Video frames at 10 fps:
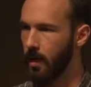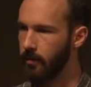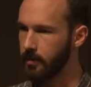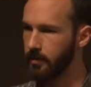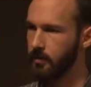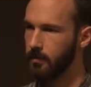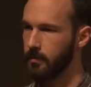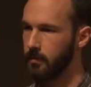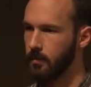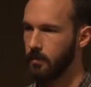how the,
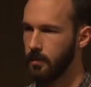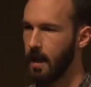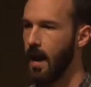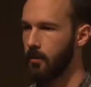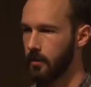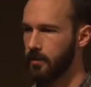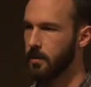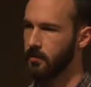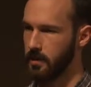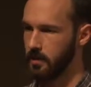yeah, how the
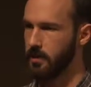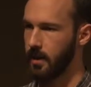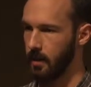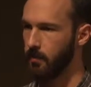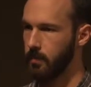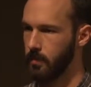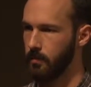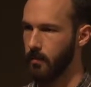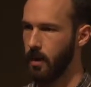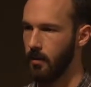services are set up. You,
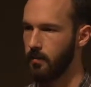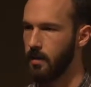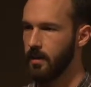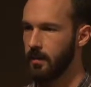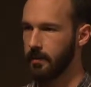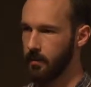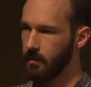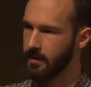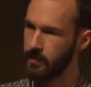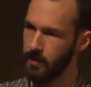um, like the
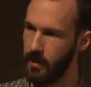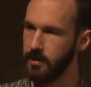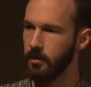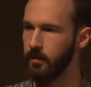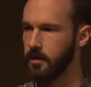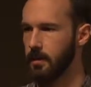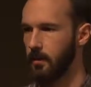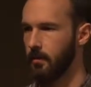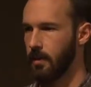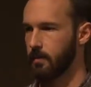Glance API service and the
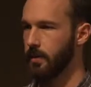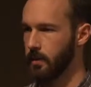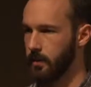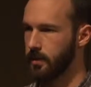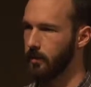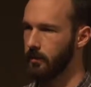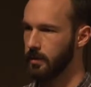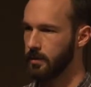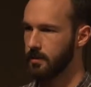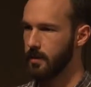Glance registry
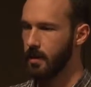service.